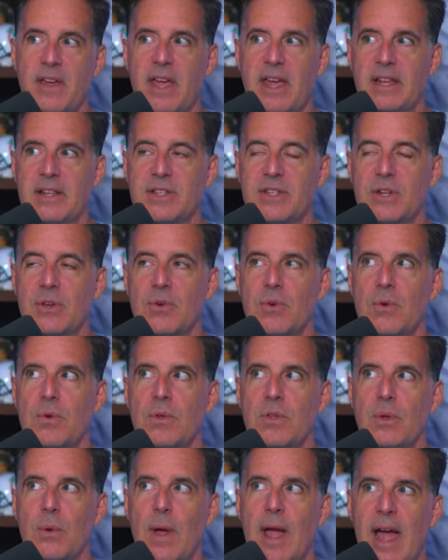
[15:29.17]
And so
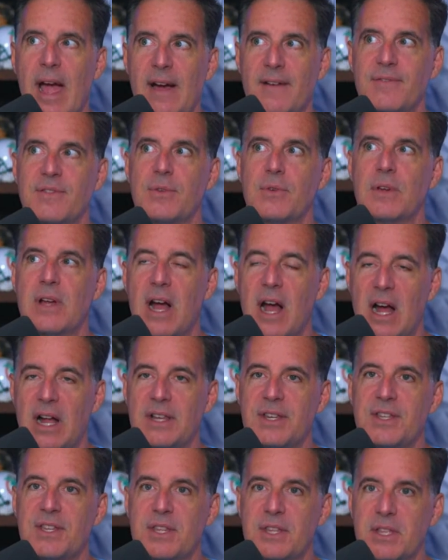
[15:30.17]
you have to
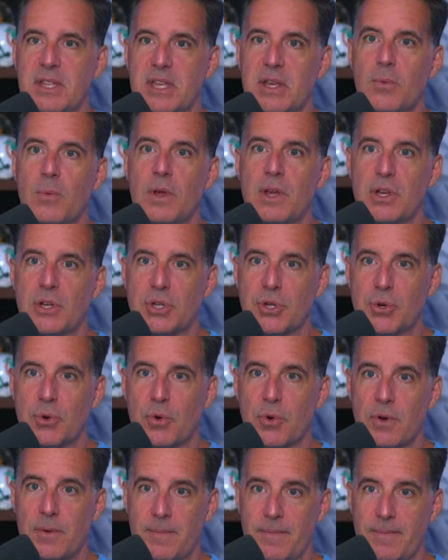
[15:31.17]
constantly
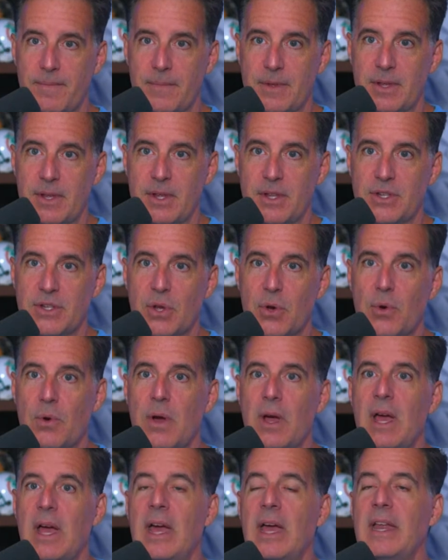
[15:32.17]
reassure them. So
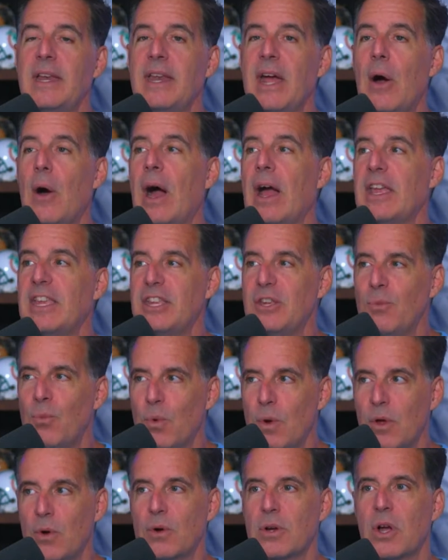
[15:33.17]
now I
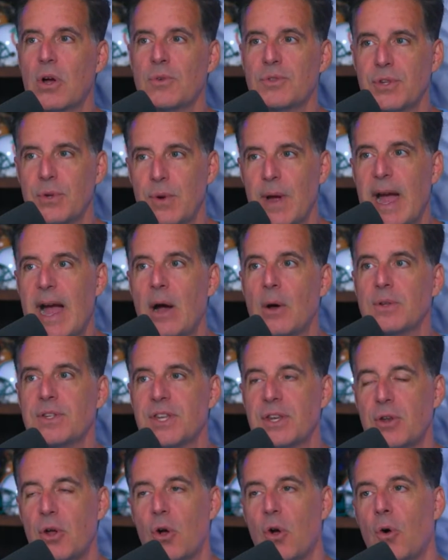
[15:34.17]
will go to house
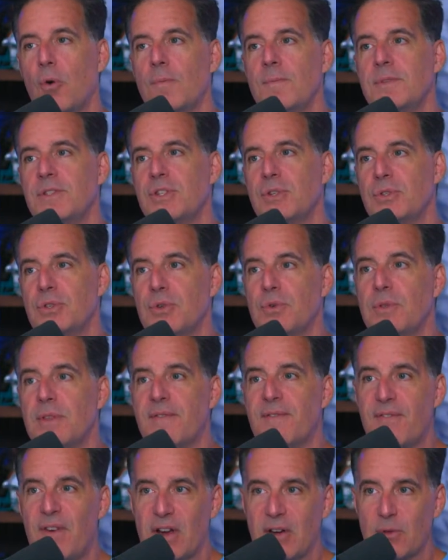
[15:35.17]
and home to do the
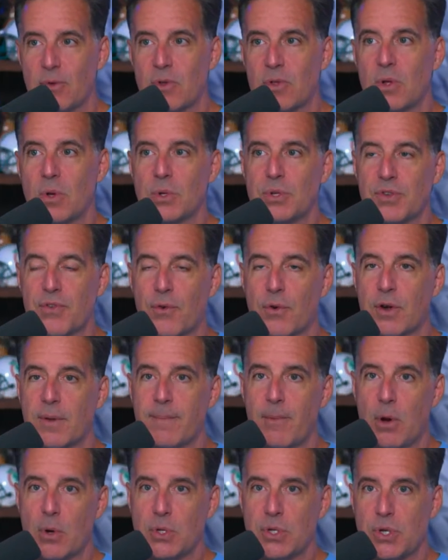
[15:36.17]
final close for an
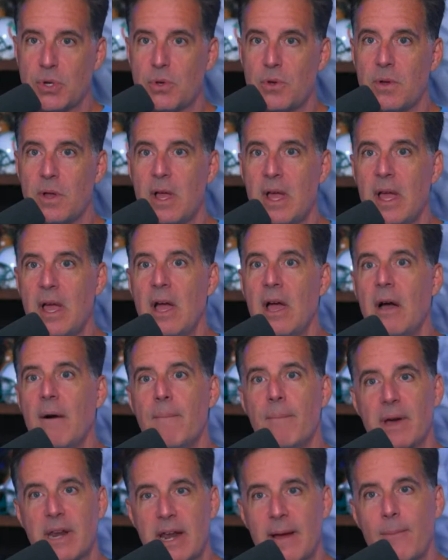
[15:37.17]
emotional,
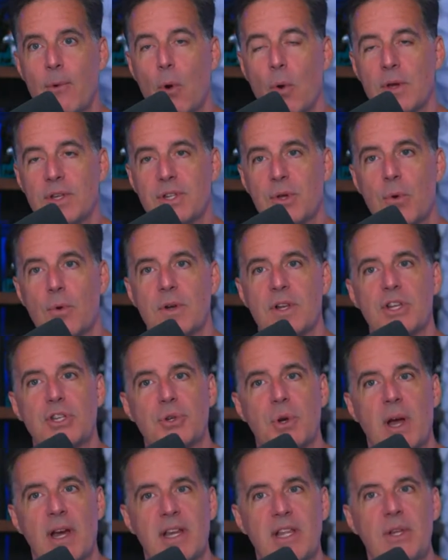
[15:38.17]
but I'm always going to
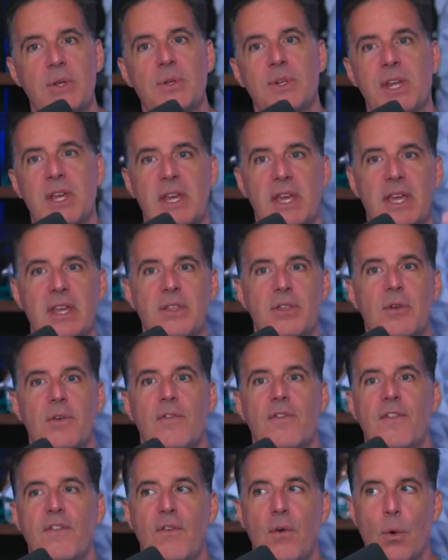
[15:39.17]
try to use it in their
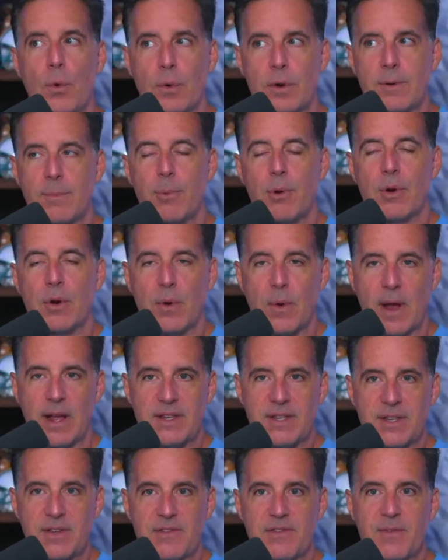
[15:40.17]
forward
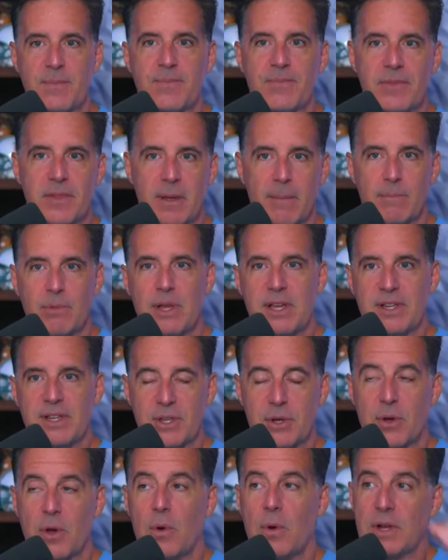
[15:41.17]
progressive place
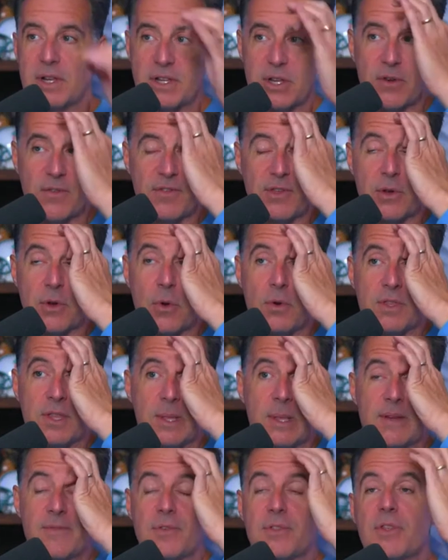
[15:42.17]
they're going. So if they're going to
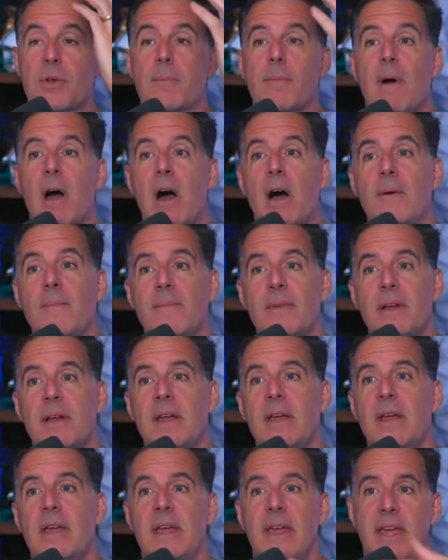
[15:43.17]
live with their mom
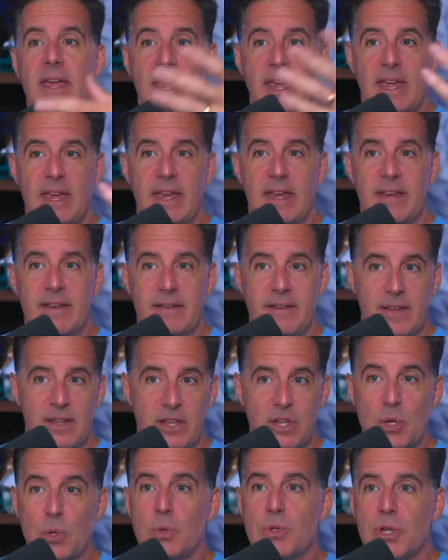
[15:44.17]
in
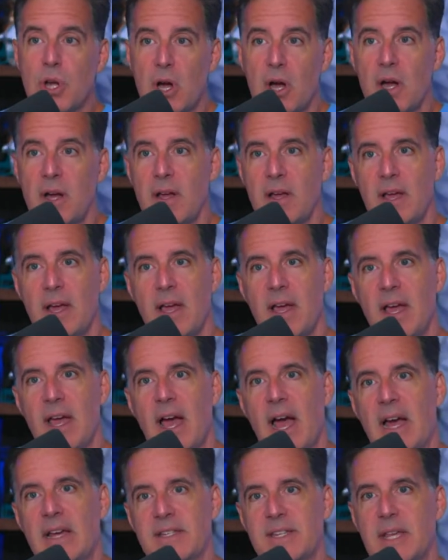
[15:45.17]
Utah,
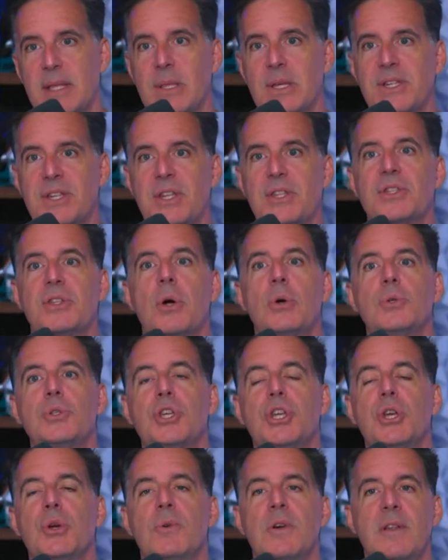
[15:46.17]
I say, listen,
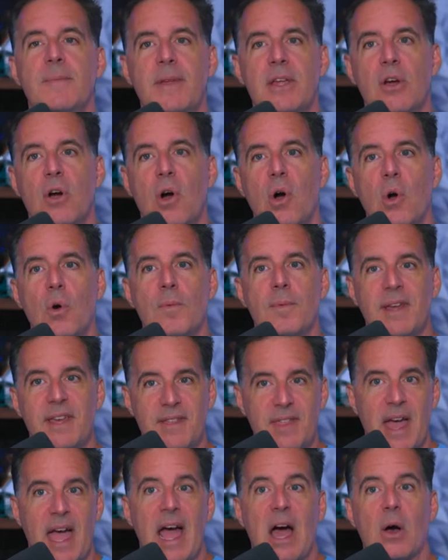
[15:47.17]
don't you want to be home in
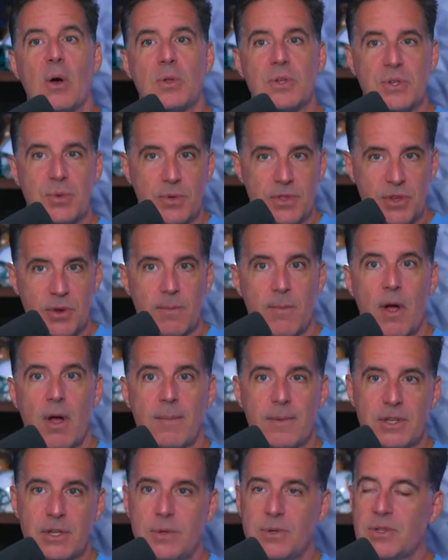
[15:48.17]
the house with your mom
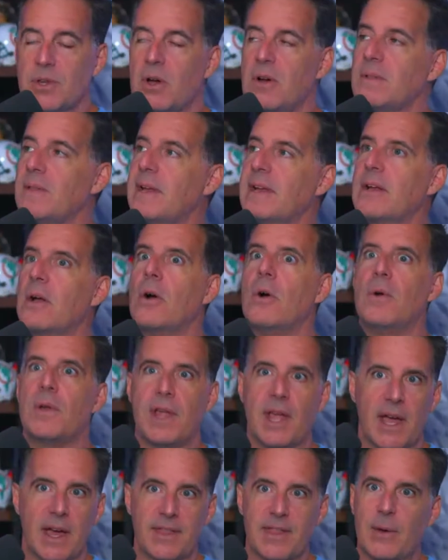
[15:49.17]
in Utah? Like, oh
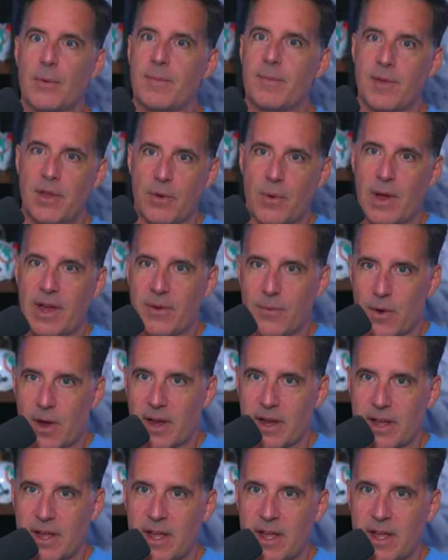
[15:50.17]
yeah, that would be great, Rick.